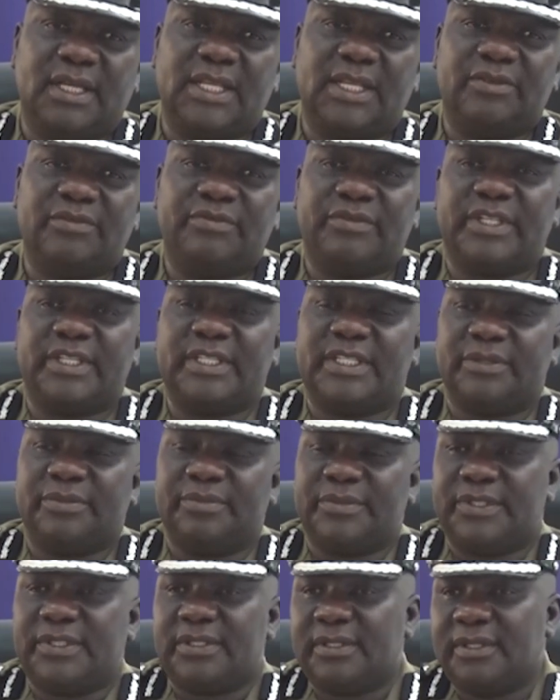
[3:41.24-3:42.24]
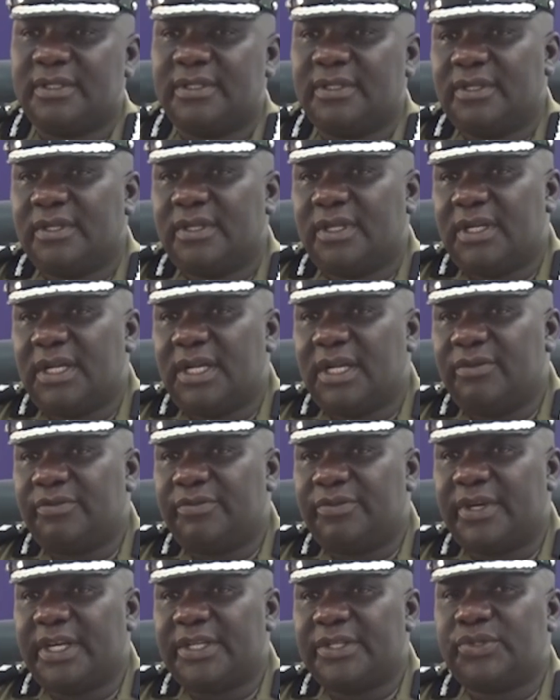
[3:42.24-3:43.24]
any victims uh,
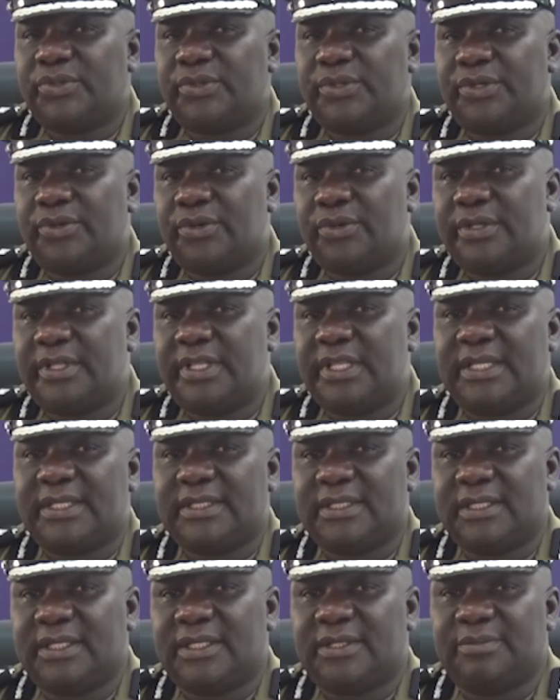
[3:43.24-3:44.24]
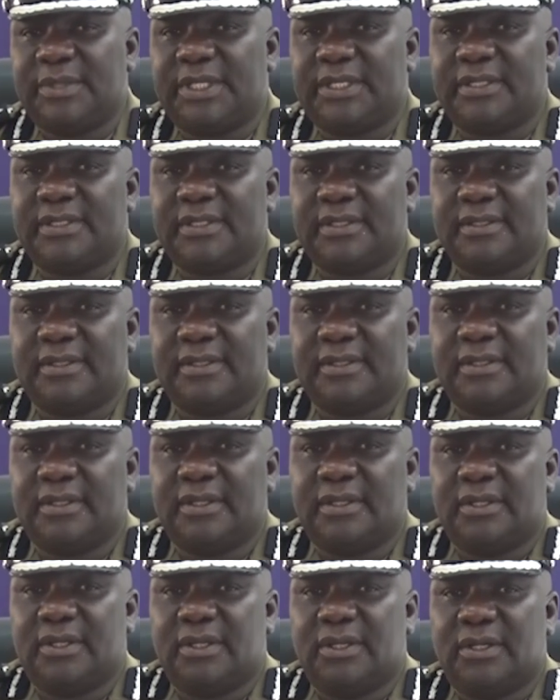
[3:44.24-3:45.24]
for us to record their statements.
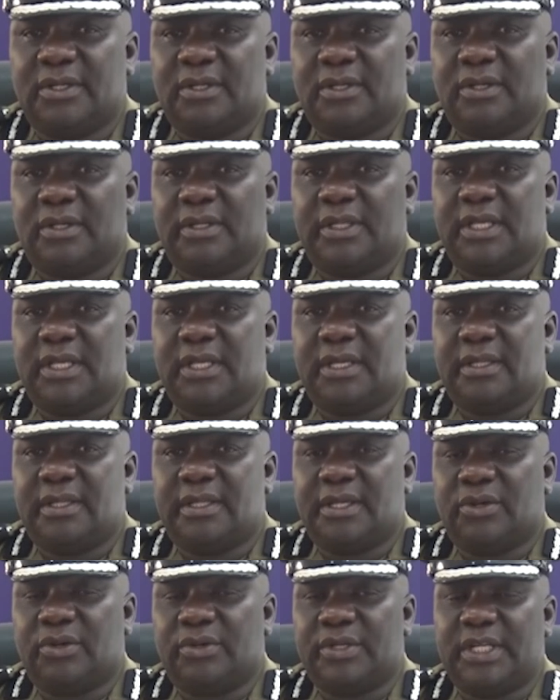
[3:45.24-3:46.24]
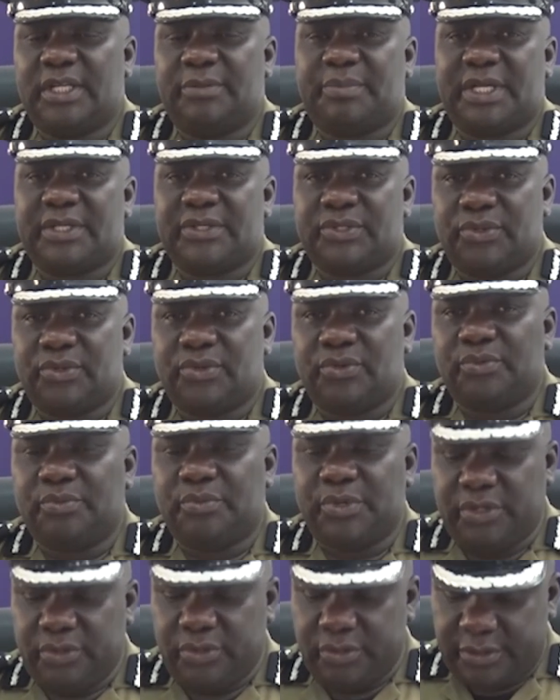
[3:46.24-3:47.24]
The, the only person whom
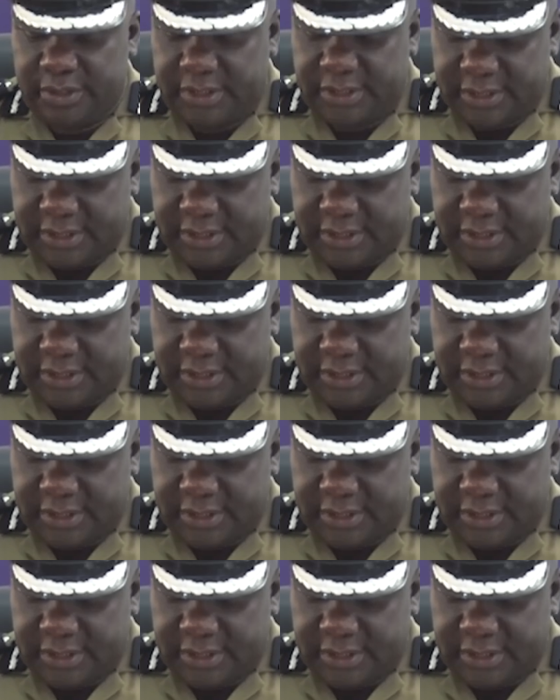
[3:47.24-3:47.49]
we got